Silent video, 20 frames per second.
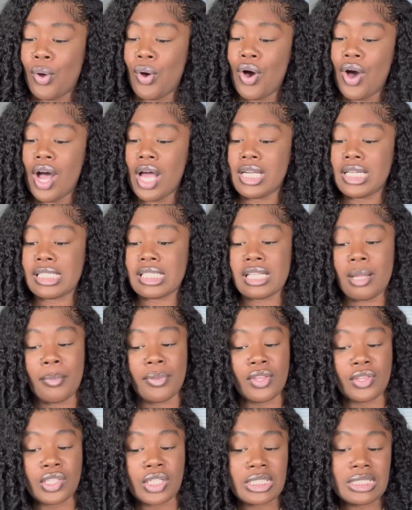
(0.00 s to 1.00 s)
on December
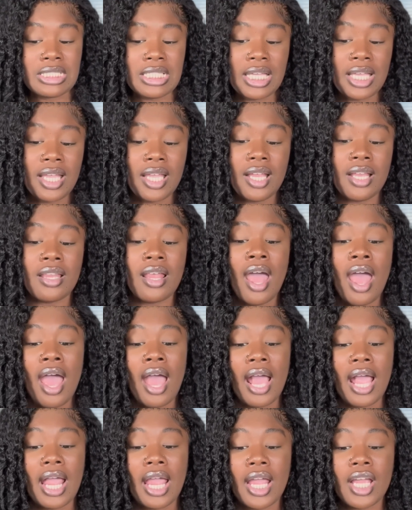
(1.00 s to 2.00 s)
the 13th,
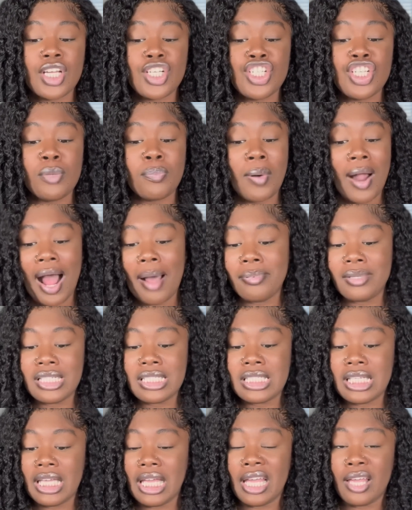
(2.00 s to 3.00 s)
and she probably
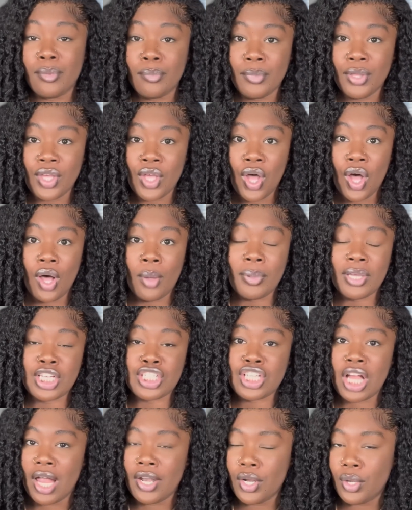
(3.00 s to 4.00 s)
DM'd me, y'all,
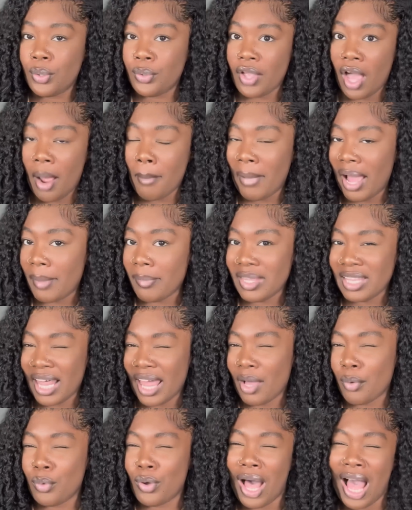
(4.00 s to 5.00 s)
because y'all know, y'all might be
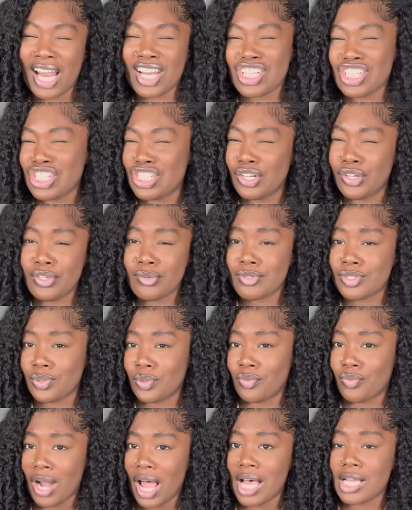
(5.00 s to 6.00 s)
like, well, how did she know you was
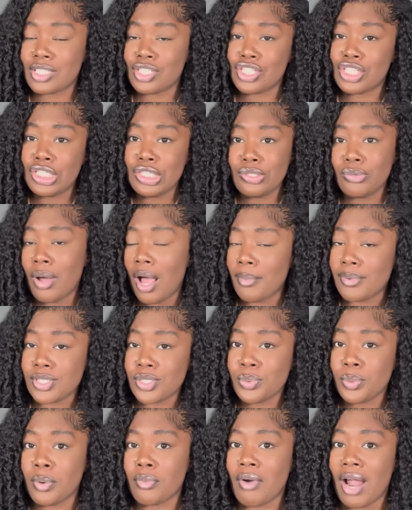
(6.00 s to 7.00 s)
doing rides? She knew I was
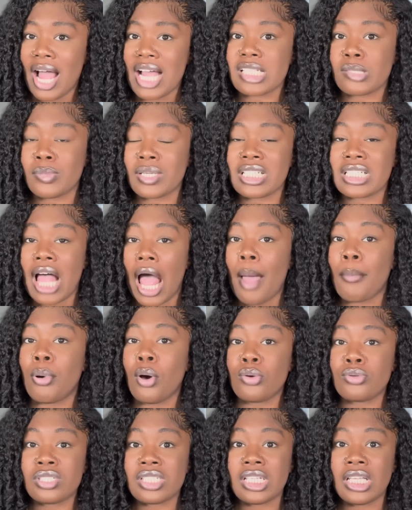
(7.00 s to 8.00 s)
doing rides because I
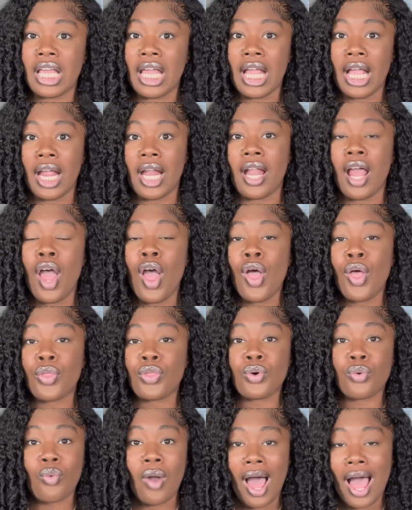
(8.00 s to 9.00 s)
posted in
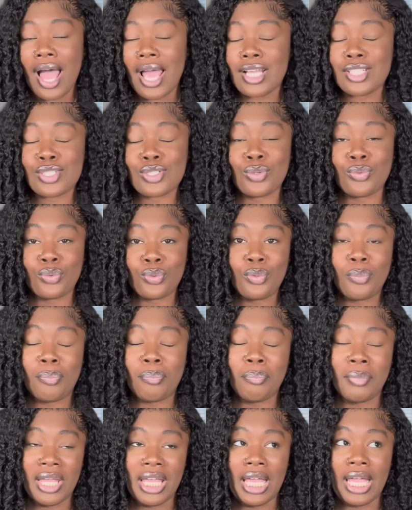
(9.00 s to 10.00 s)
the rides
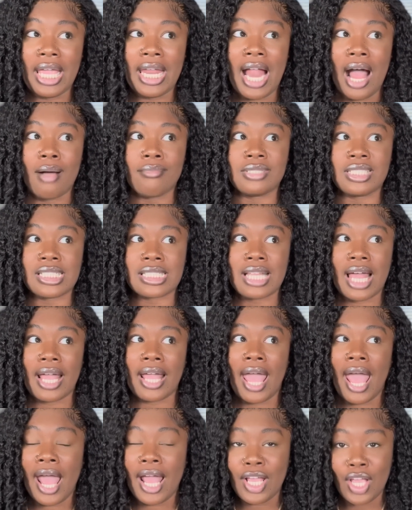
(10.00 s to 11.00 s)
GroupMe, and I was just
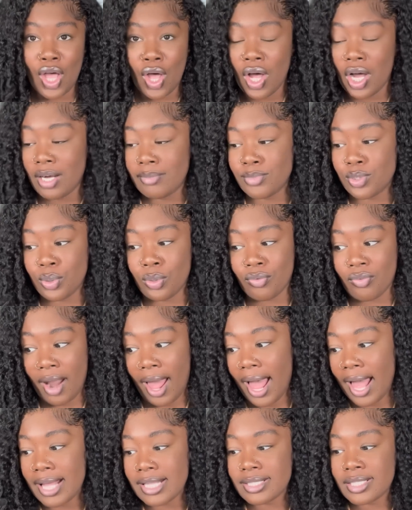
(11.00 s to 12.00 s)
like, hey, y'all, I'm doing
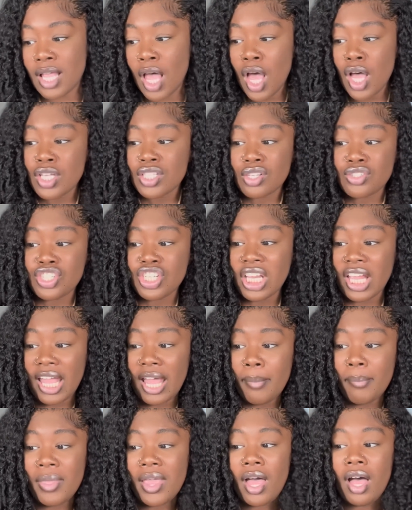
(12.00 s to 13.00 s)
rides. So she
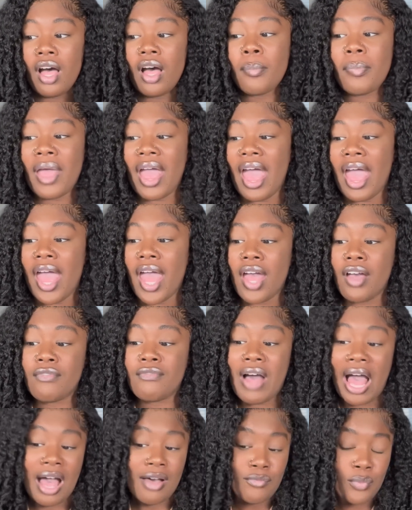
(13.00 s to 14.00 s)
hit me up at
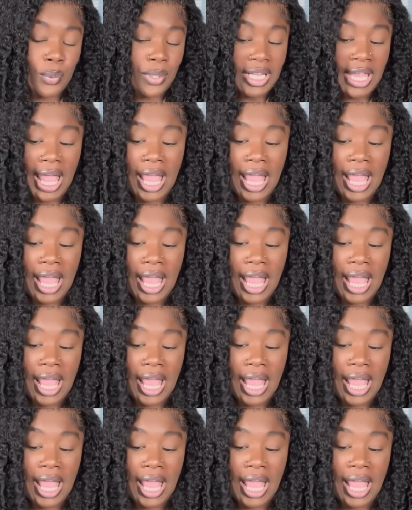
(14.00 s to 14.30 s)
5:40